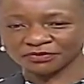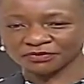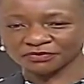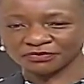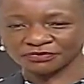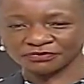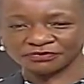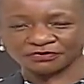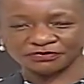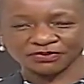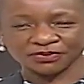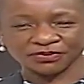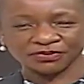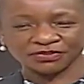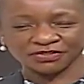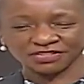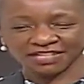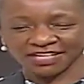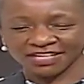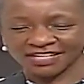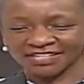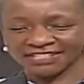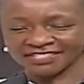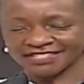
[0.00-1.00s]
for
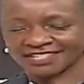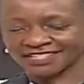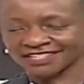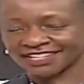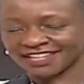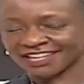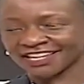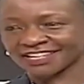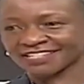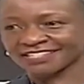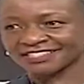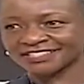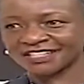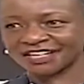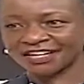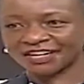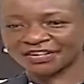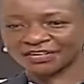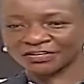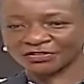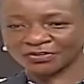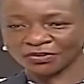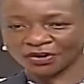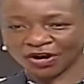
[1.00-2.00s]
days and ages
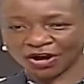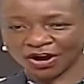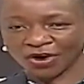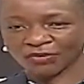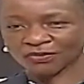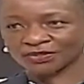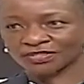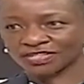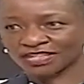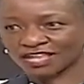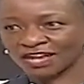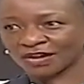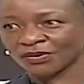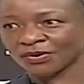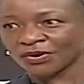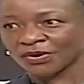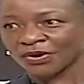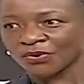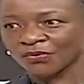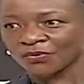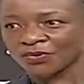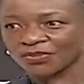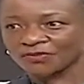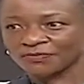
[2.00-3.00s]
uh, you're out there
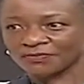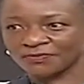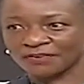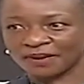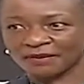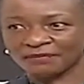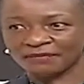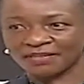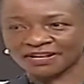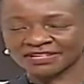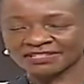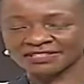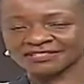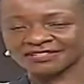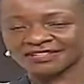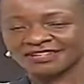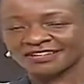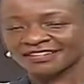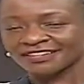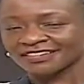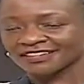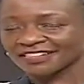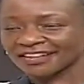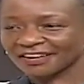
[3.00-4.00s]
with farmers
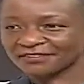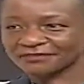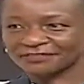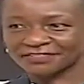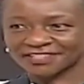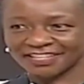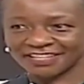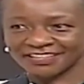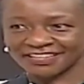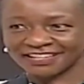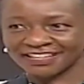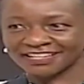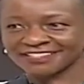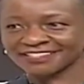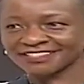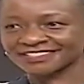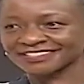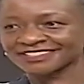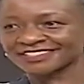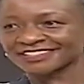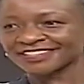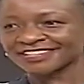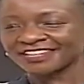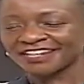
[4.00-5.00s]
rough
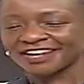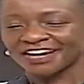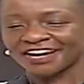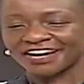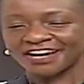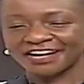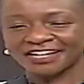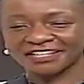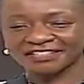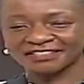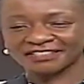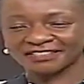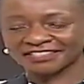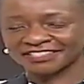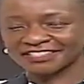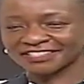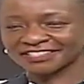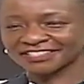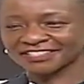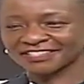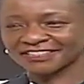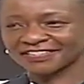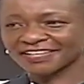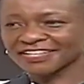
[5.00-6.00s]
terrains and
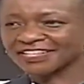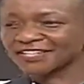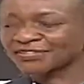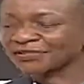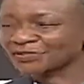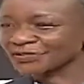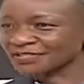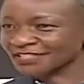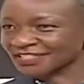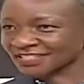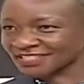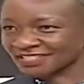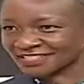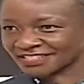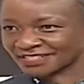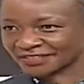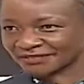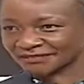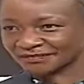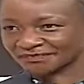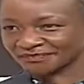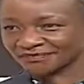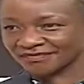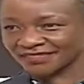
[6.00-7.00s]
it's really not easy
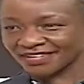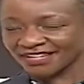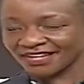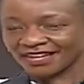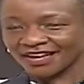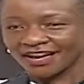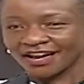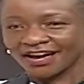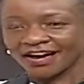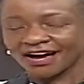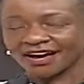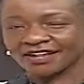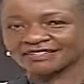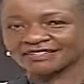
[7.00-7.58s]
mm -hmm. and